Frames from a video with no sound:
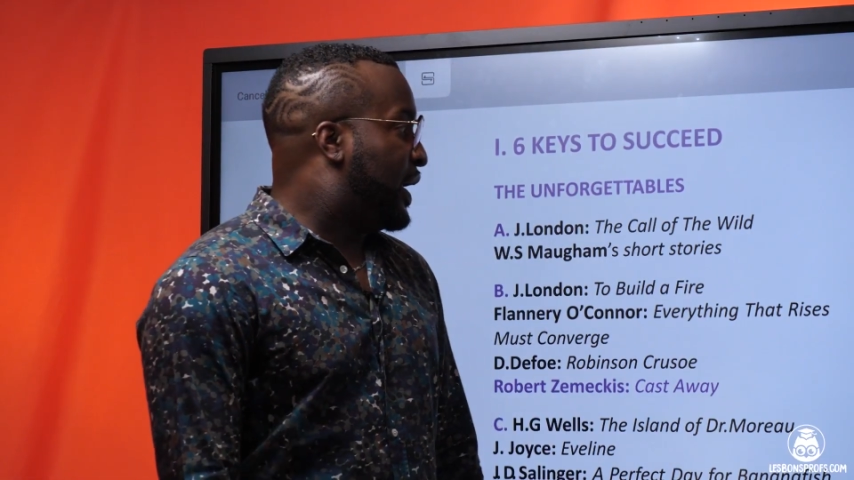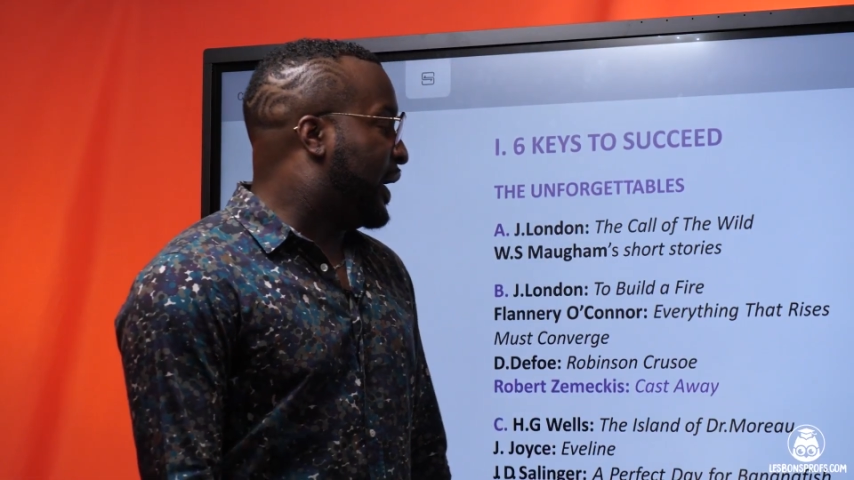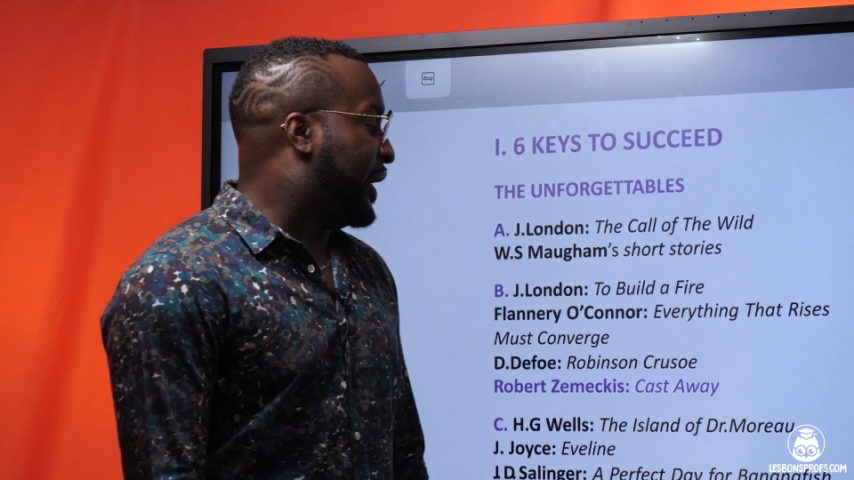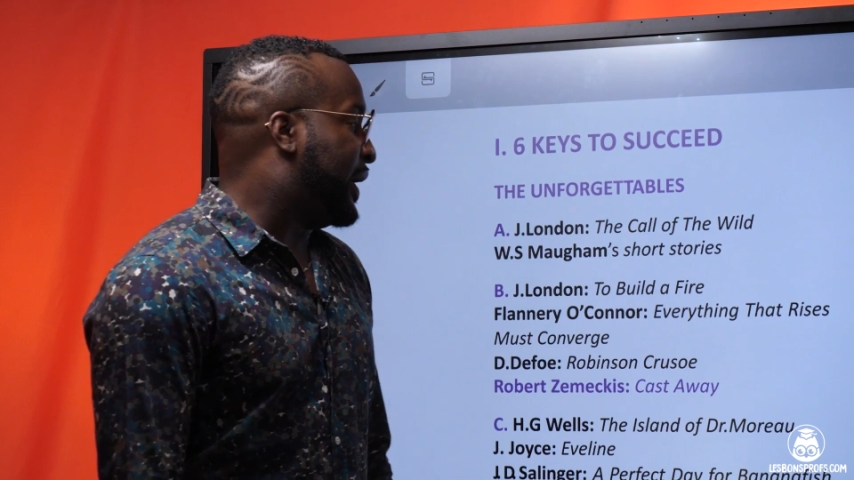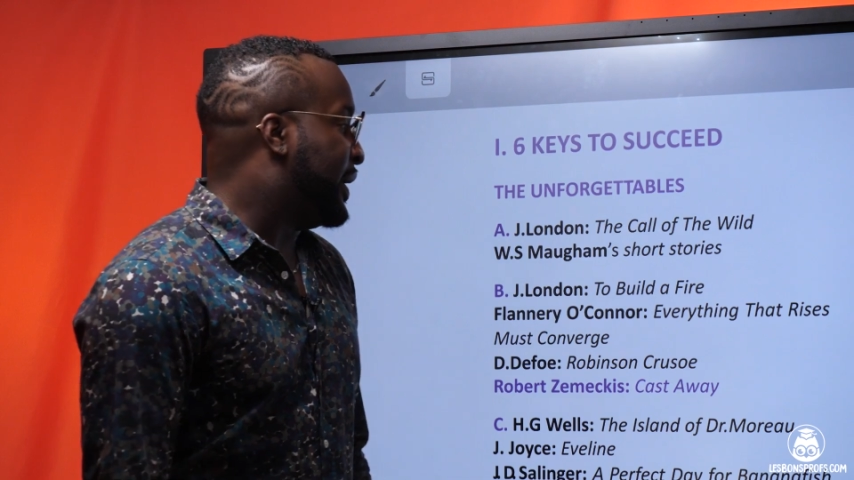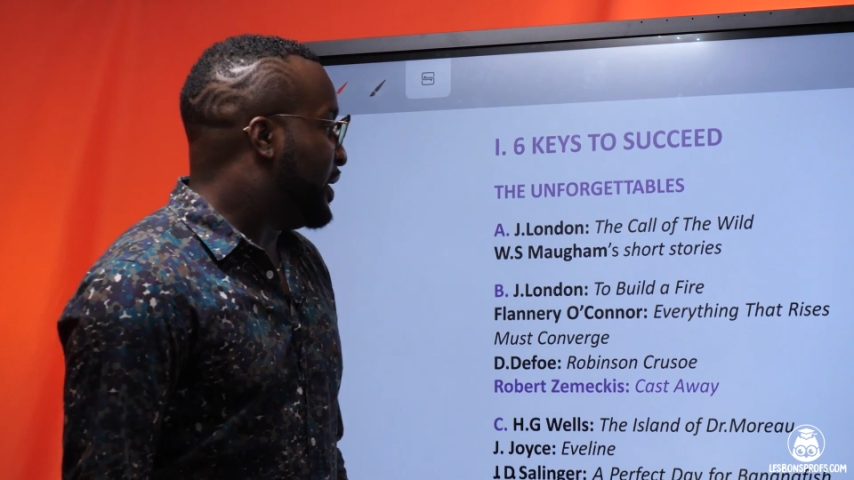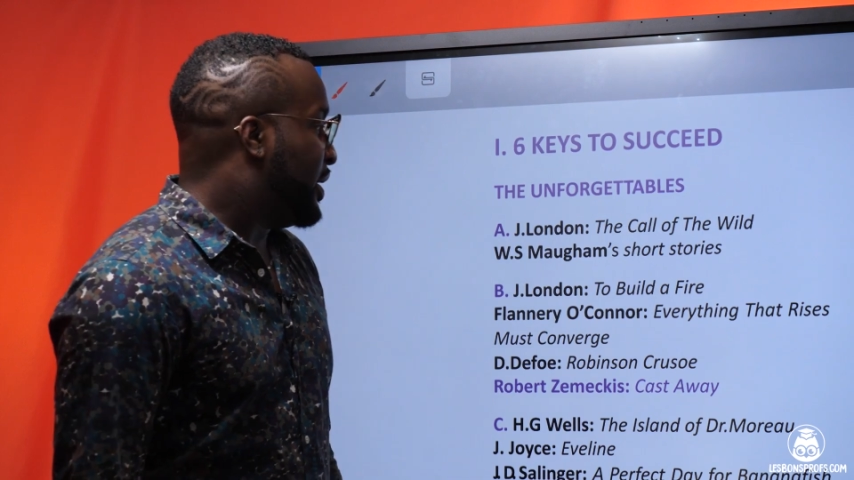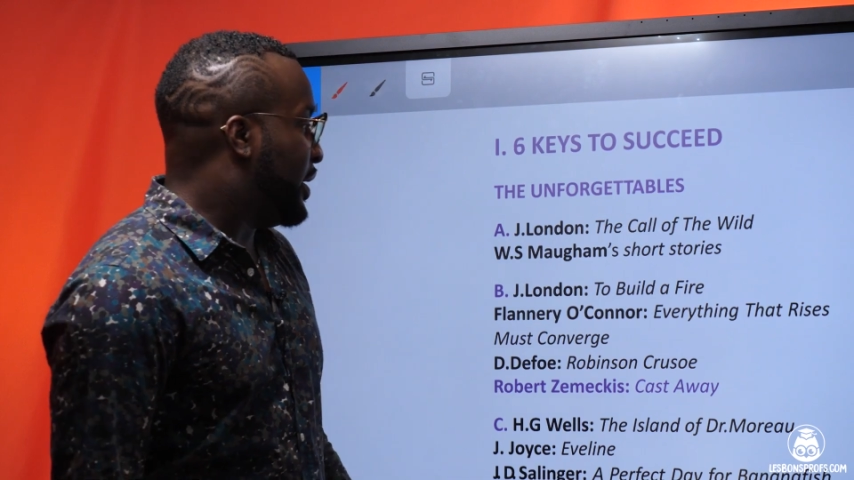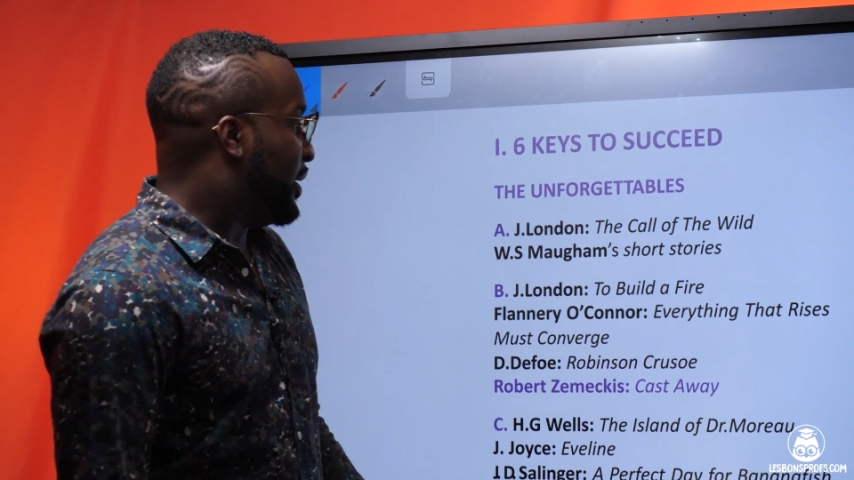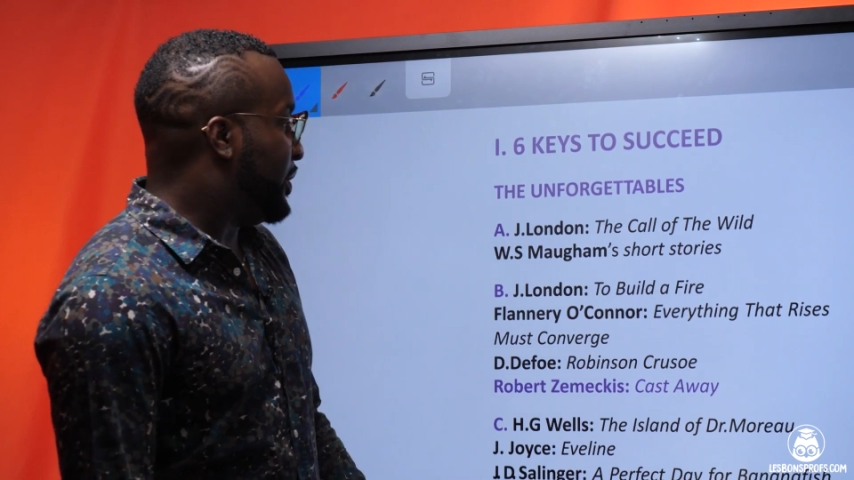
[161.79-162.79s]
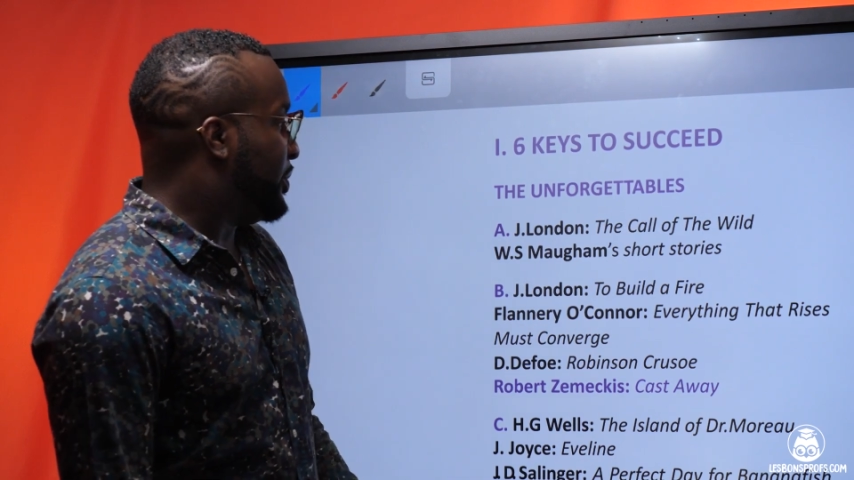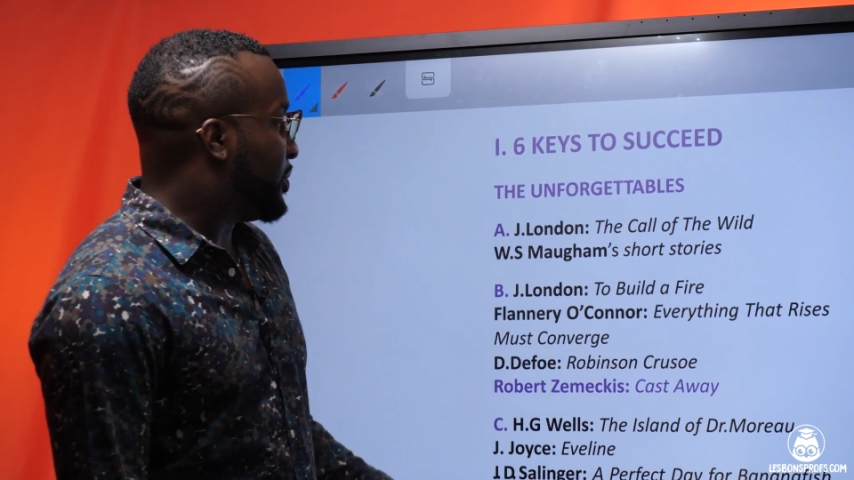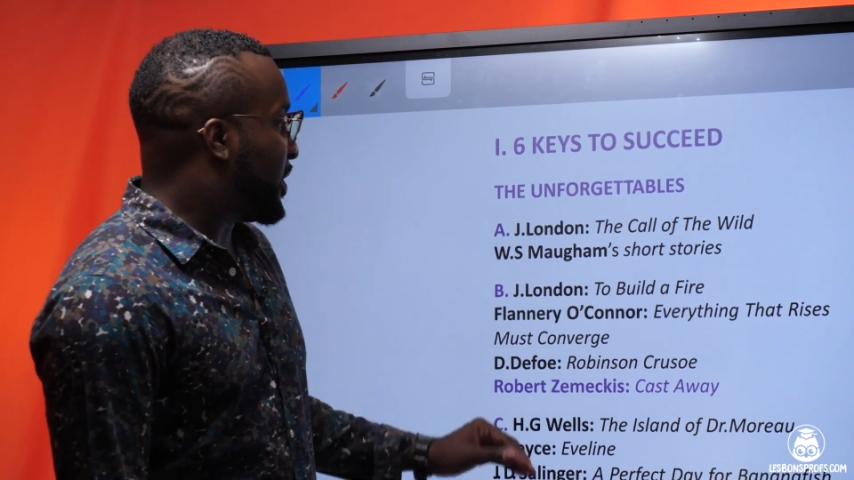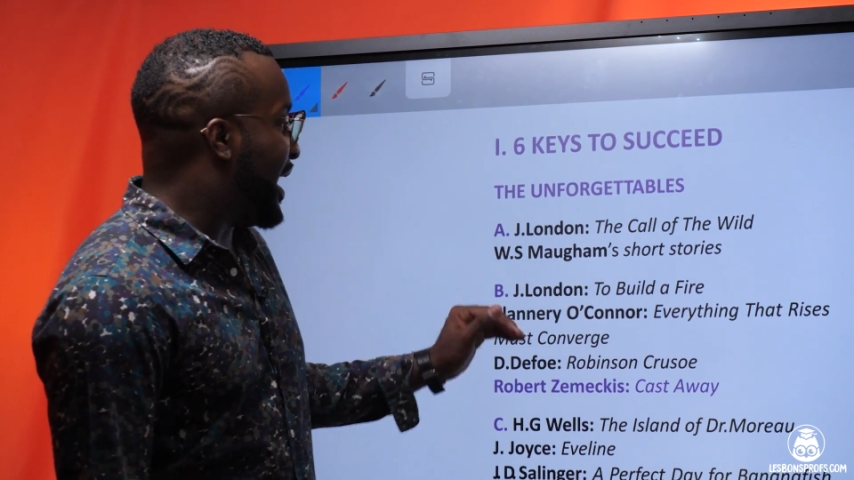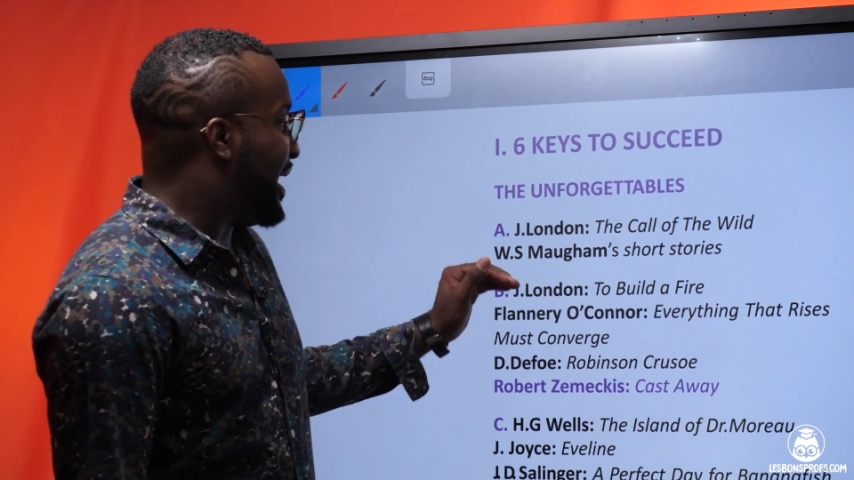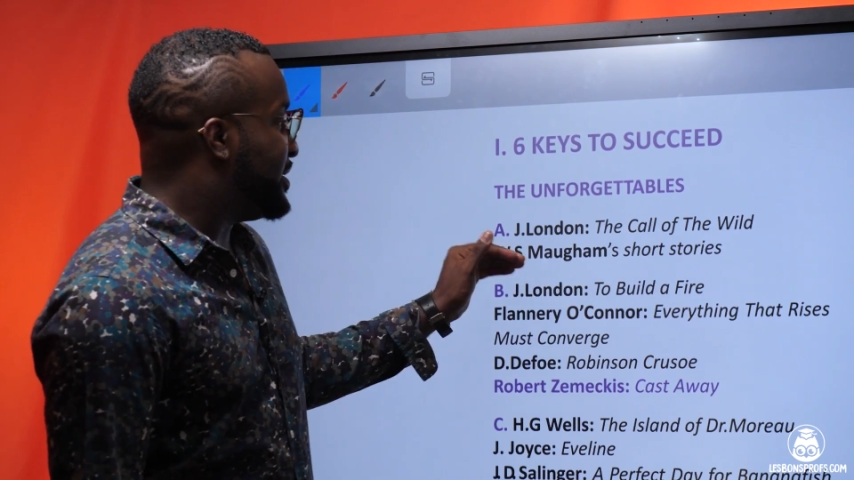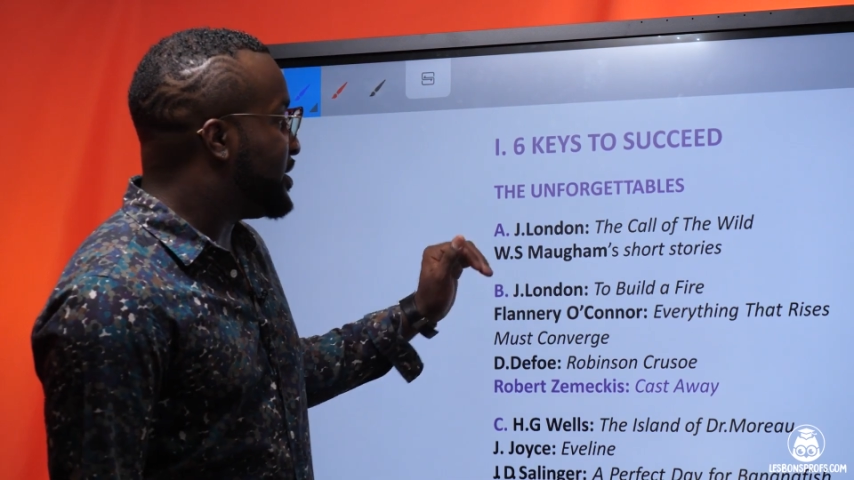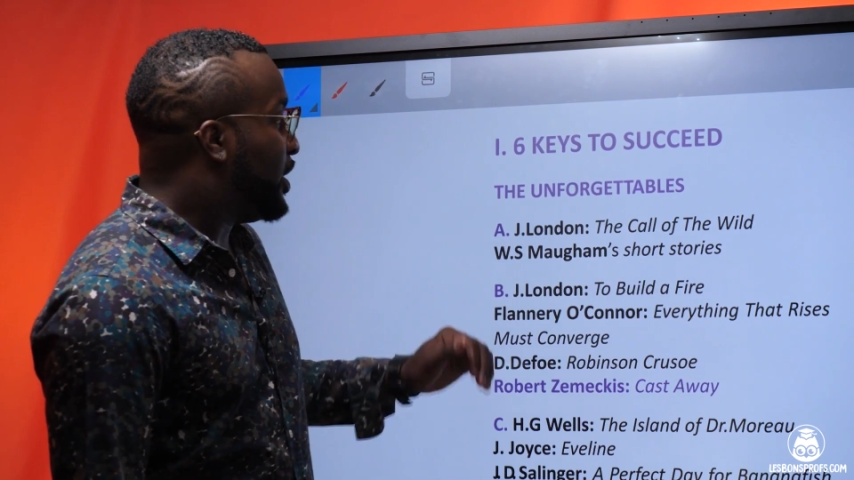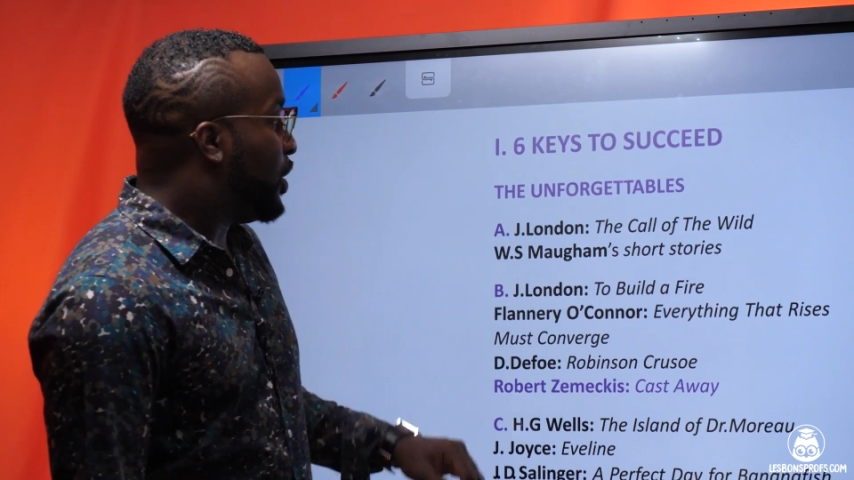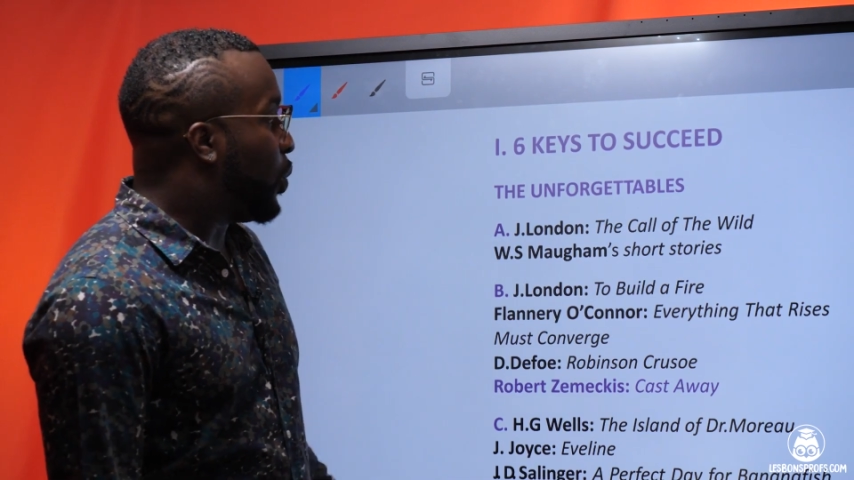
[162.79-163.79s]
and